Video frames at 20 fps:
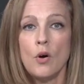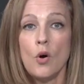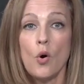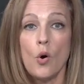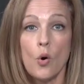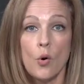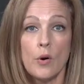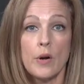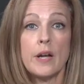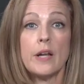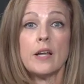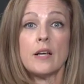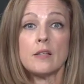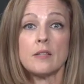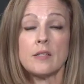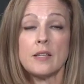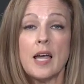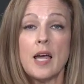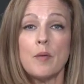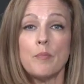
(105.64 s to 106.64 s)
or an
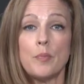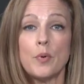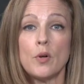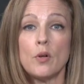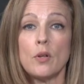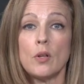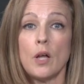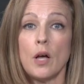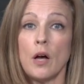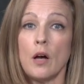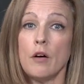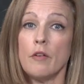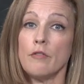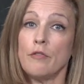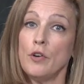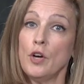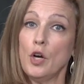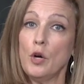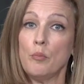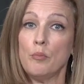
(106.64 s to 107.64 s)
example
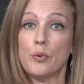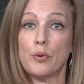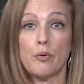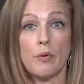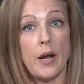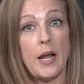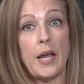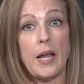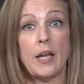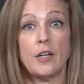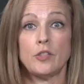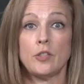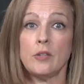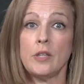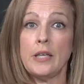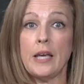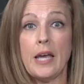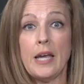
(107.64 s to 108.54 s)
of pray to the